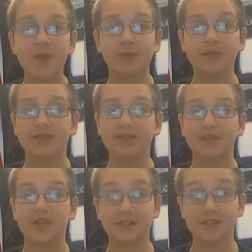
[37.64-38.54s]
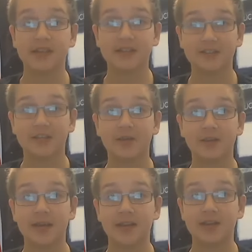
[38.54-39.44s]
please leave it in the next
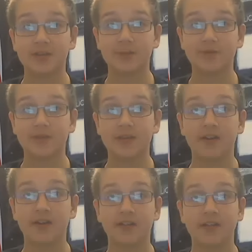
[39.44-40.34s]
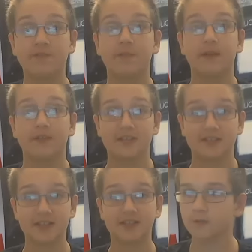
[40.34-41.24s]
Q&A announcement video and you'll have a better
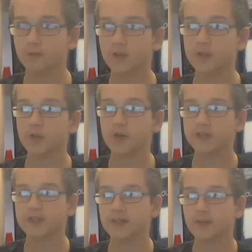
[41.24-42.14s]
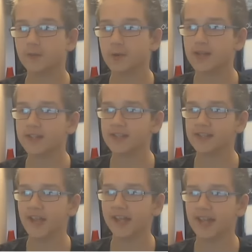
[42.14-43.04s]
chance then. First question, why is it
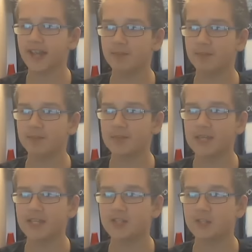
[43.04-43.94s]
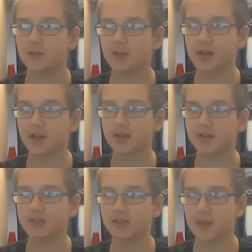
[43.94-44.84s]
taking me so long
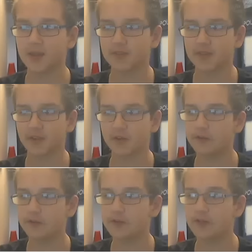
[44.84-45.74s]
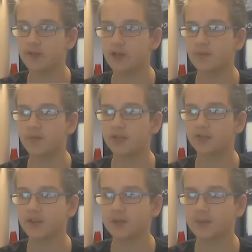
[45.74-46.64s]
to make videos? I'm not
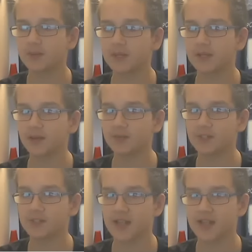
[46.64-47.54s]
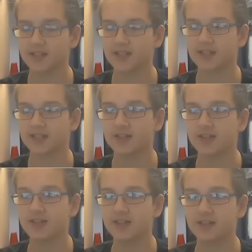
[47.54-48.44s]
trying to be mean, I'm just asking.
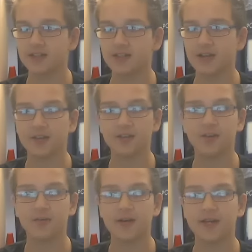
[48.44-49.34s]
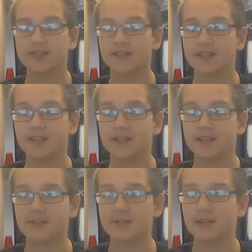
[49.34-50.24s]
I don't know, why is it taking
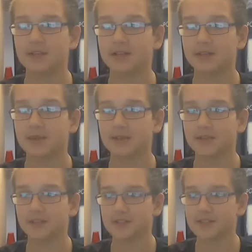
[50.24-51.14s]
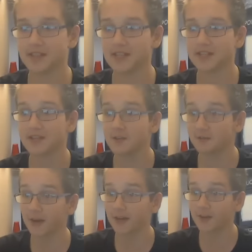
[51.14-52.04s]
you so long to make videos? It says
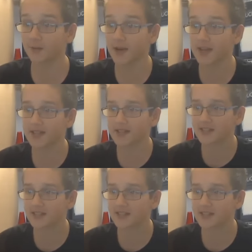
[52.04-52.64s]
right here, why is it